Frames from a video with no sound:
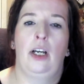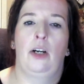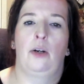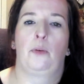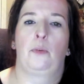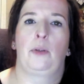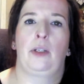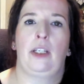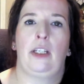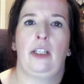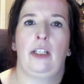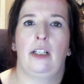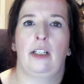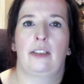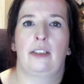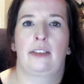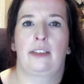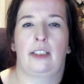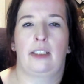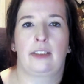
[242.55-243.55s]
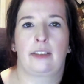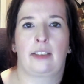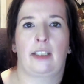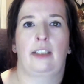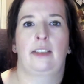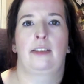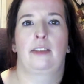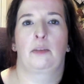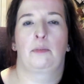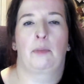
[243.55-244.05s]
we set
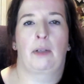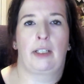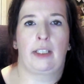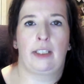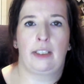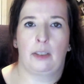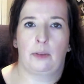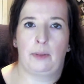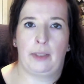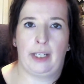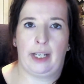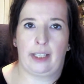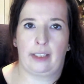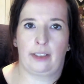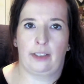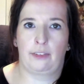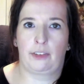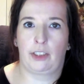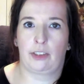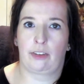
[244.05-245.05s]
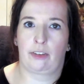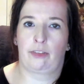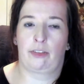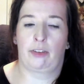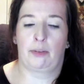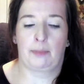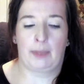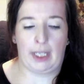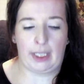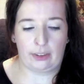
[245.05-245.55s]
aside some money that we had left over from
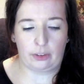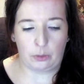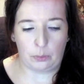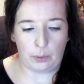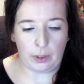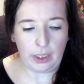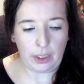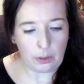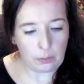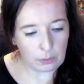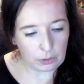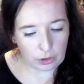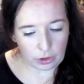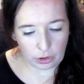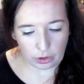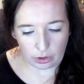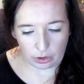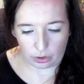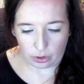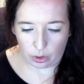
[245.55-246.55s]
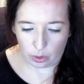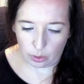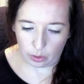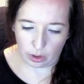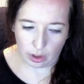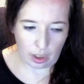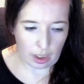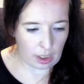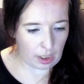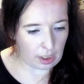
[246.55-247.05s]
last week, which is a
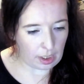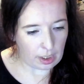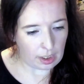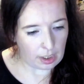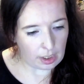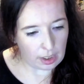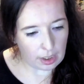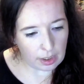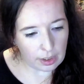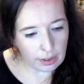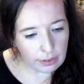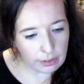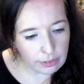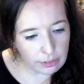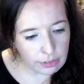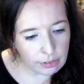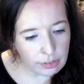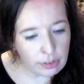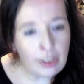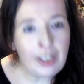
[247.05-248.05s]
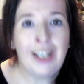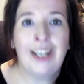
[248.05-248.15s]
total of